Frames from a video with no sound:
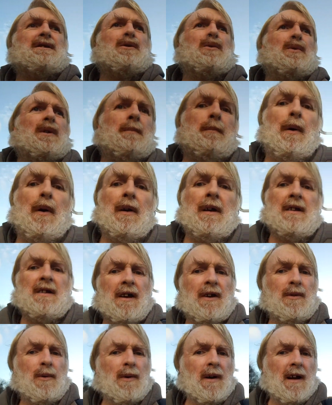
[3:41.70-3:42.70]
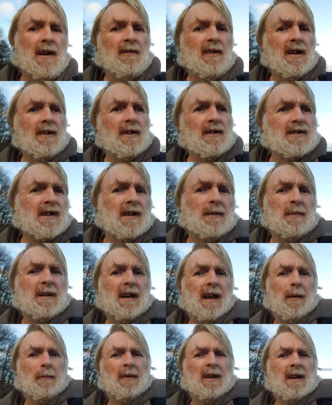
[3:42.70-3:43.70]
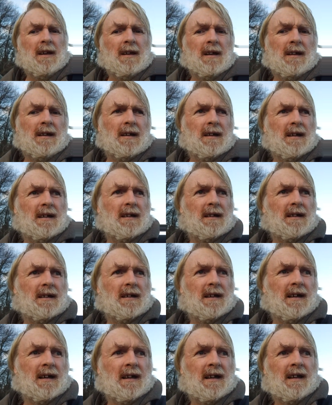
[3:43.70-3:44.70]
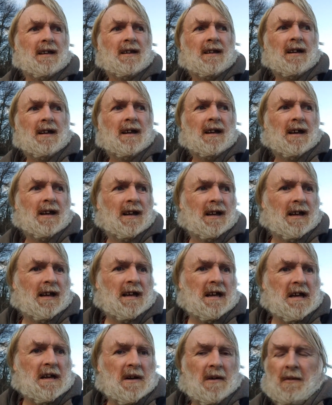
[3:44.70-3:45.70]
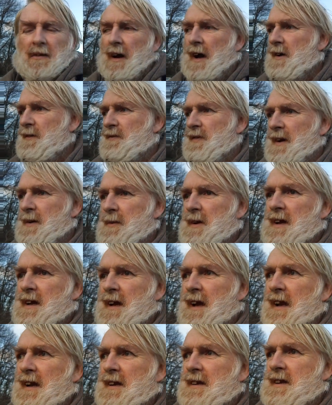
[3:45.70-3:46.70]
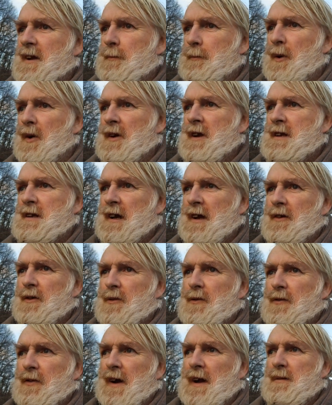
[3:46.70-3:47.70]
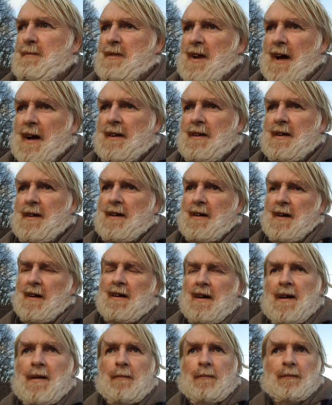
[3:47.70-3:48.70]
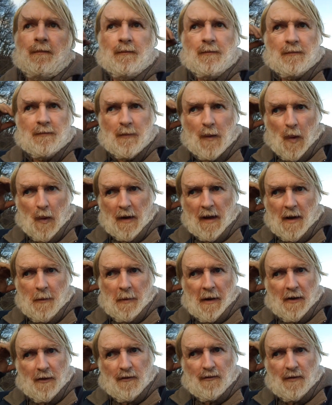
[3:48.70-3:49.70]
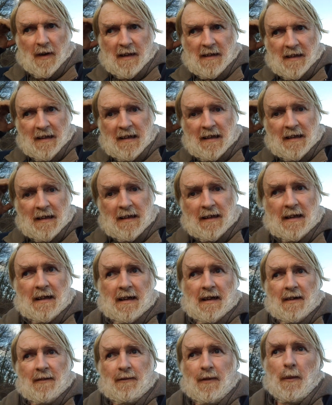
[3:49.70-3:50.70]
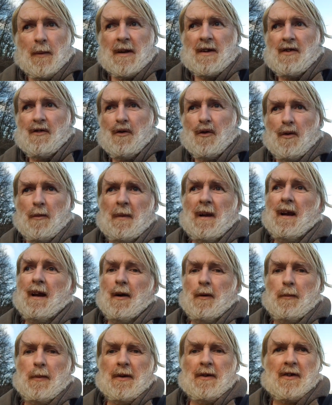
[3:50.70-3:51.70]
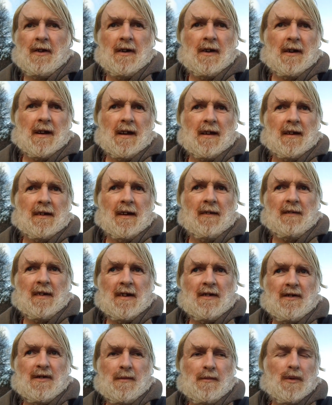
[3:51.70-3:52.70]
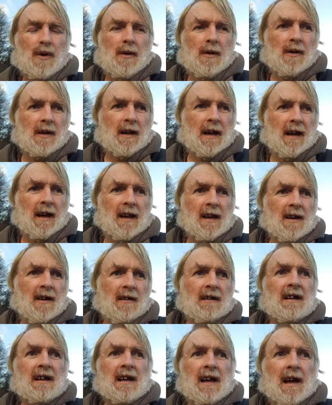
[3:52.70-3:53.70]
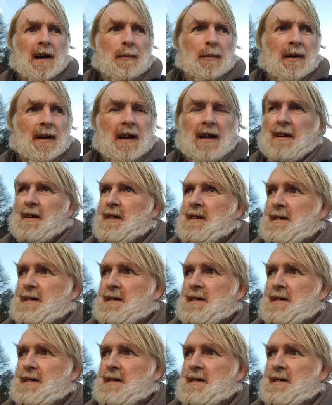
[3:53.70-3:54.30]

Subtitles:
all the polytunnel area that's going to be happening, and hopefully we can get the polytunnel frame done, or get the post ready for when the sawmill opens and they've done some work cutting. I can get up and get